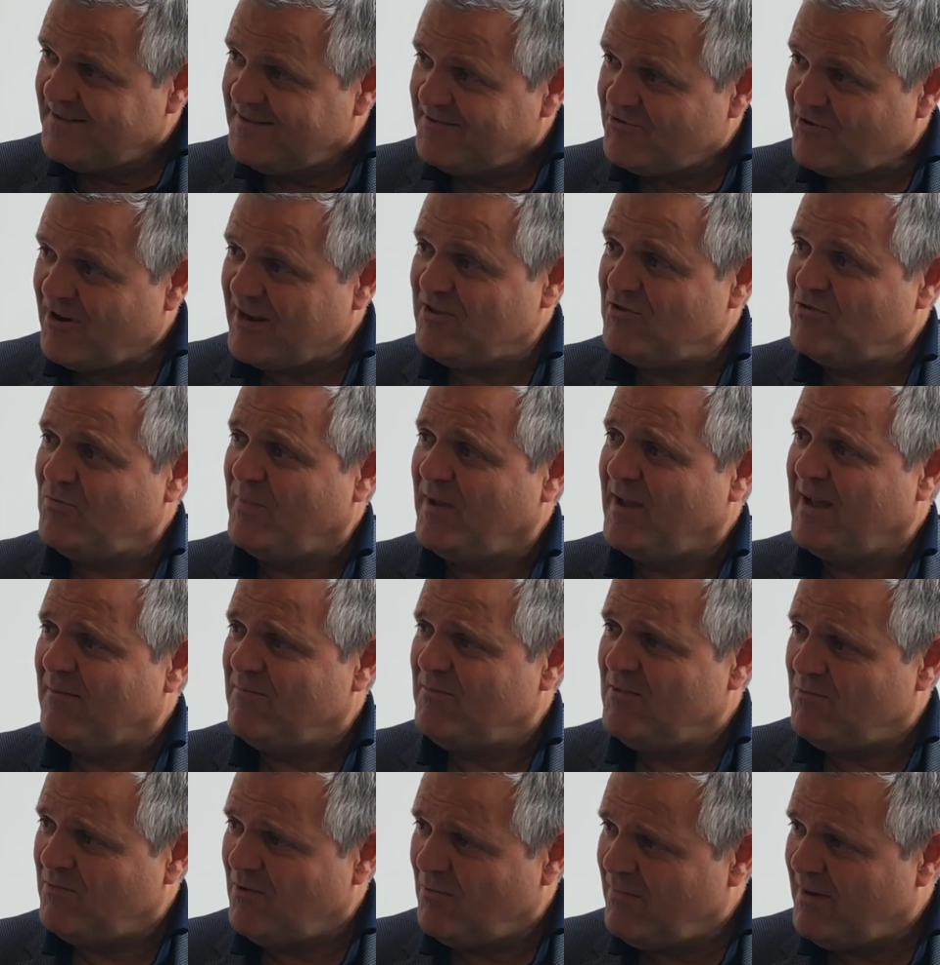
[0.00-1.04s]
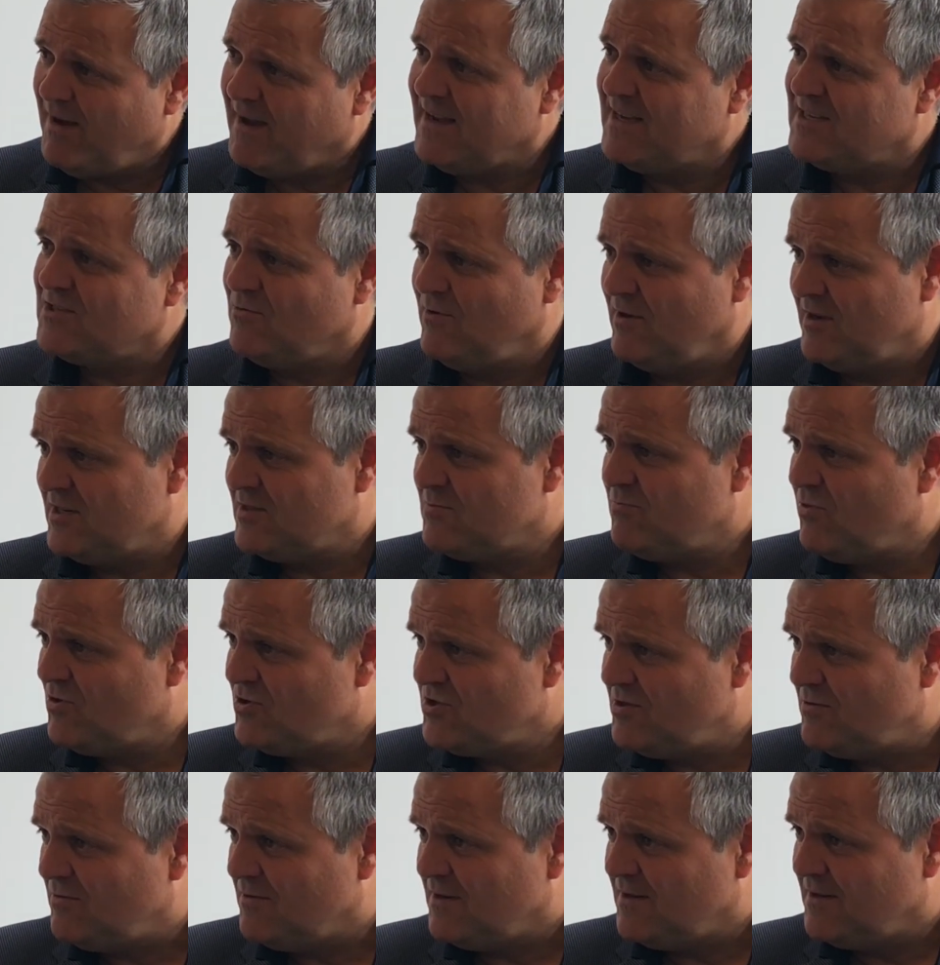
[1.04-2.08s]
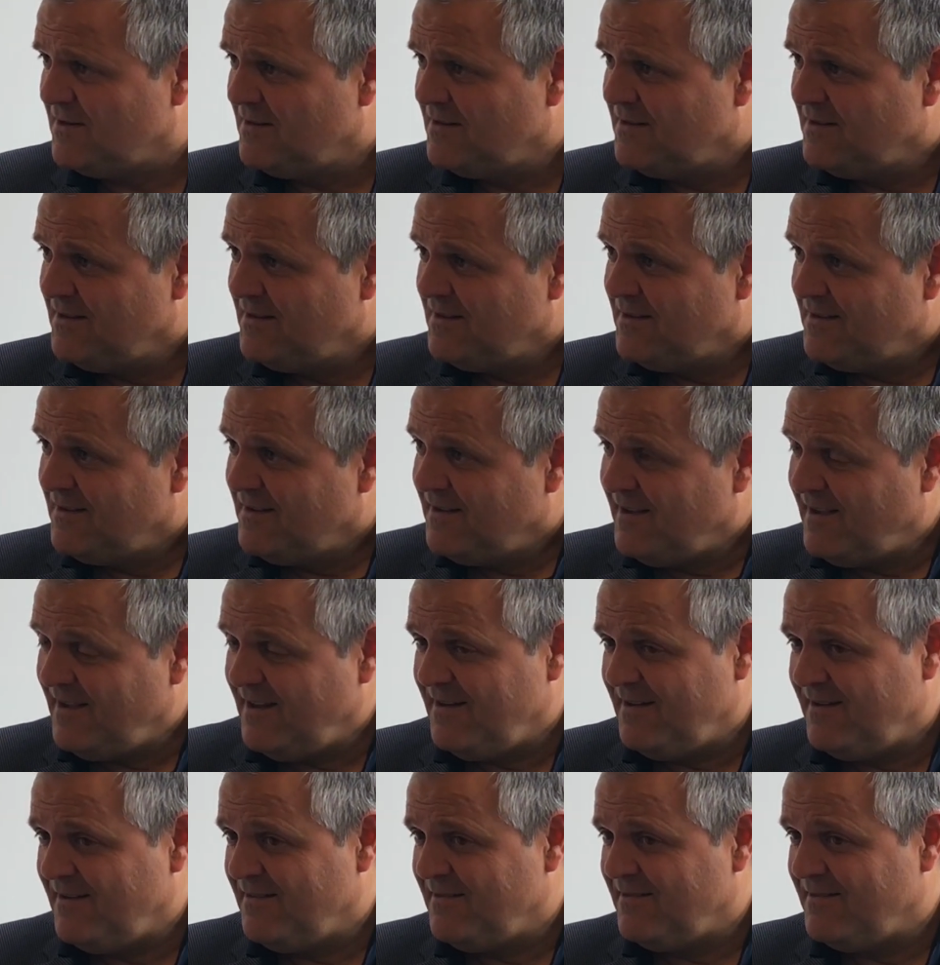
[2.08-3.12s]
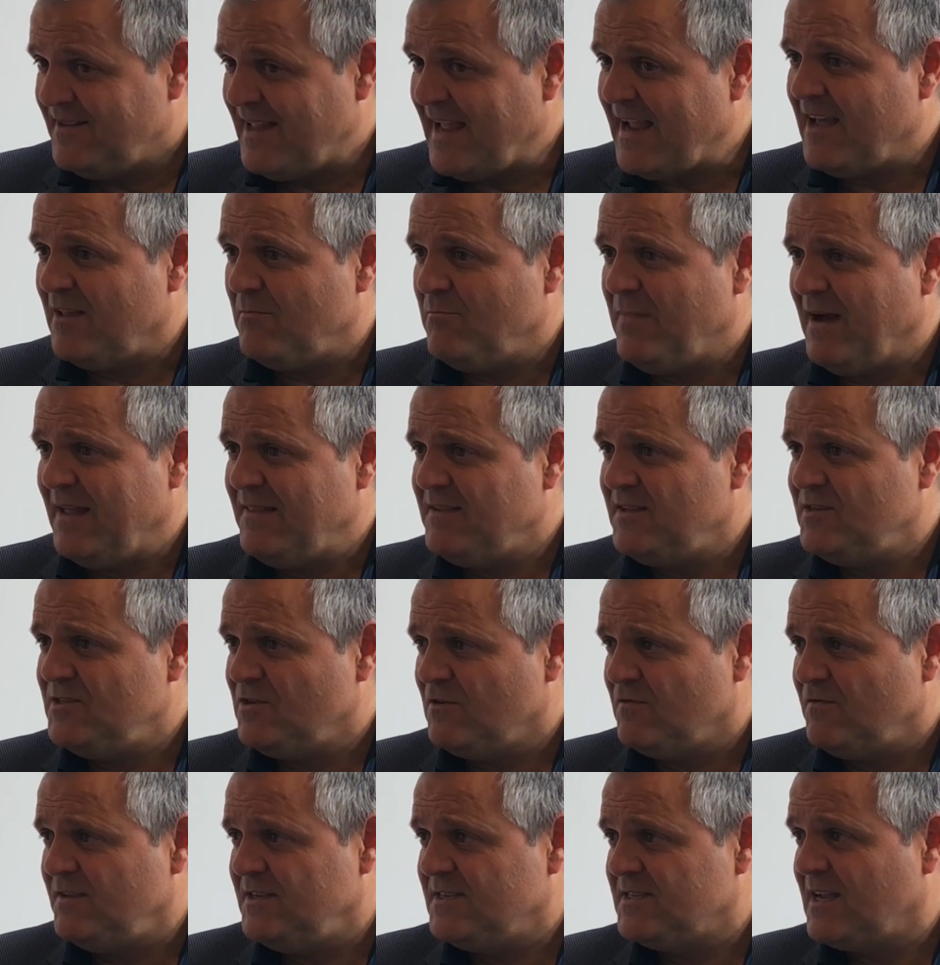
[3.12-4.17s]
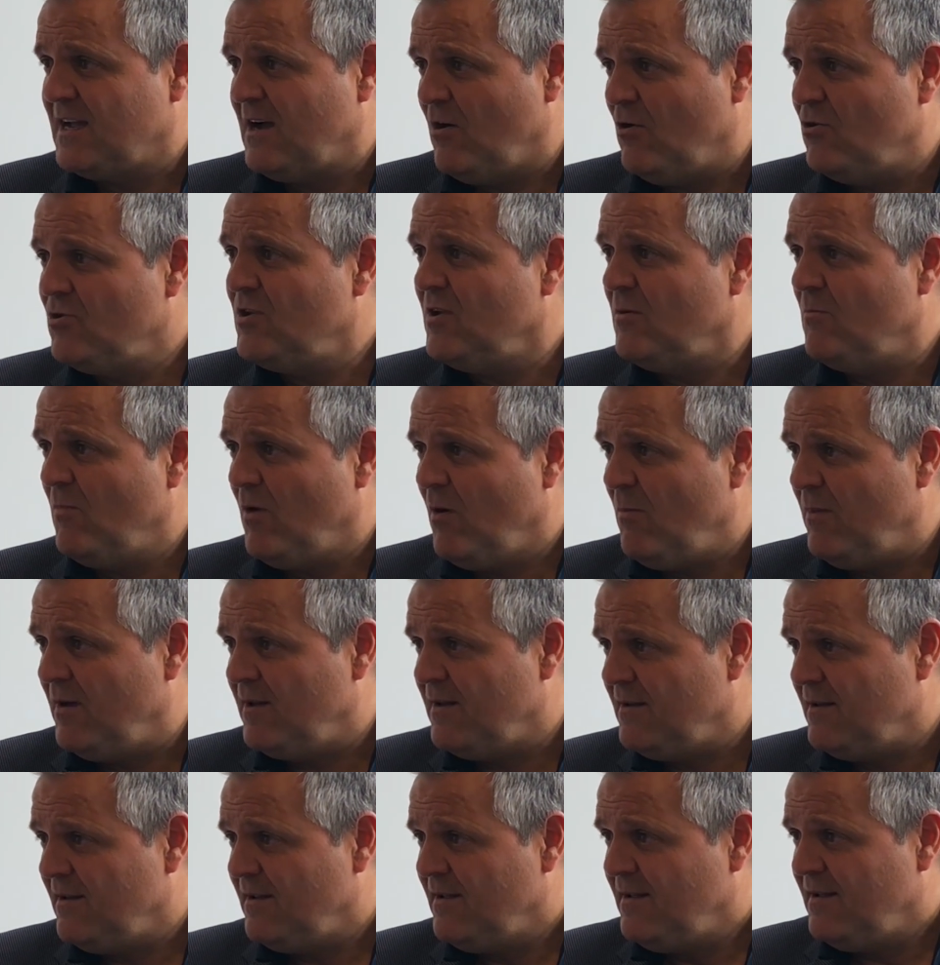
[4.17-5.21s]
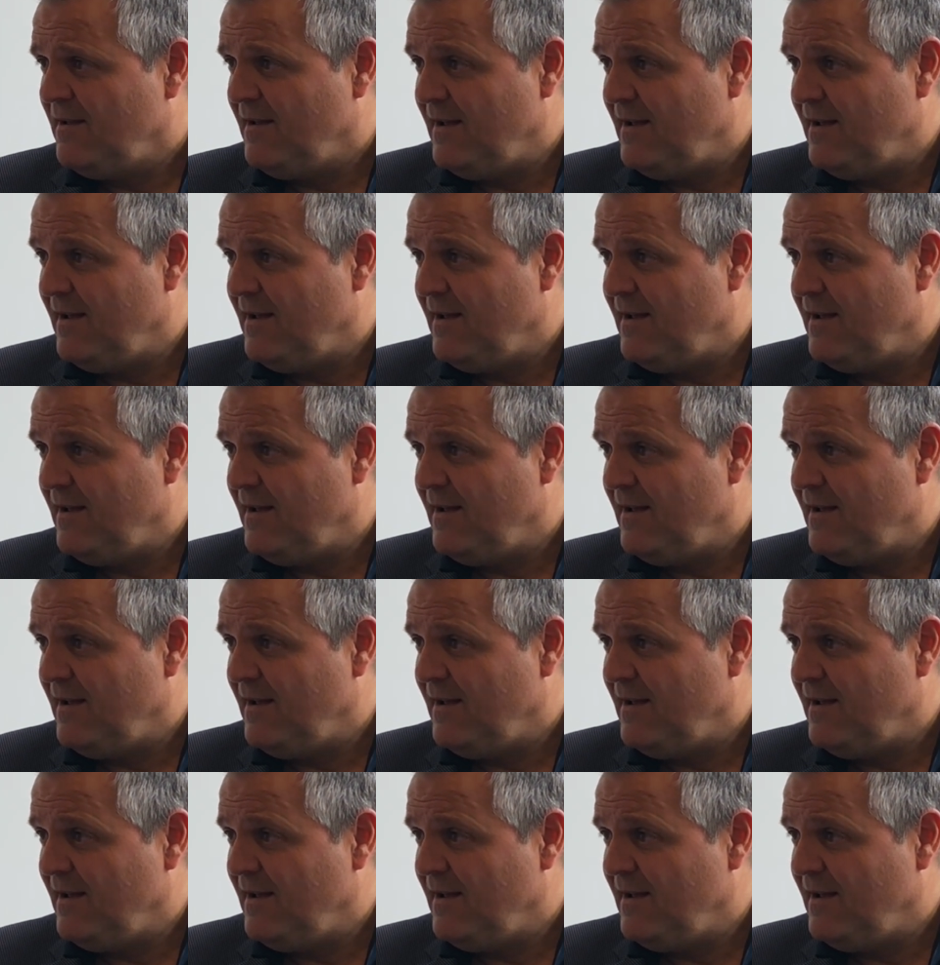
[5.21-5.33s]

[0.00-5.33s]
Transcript: trying to pick up the ball back as quick as possible, and take advantage of this chaotic moment.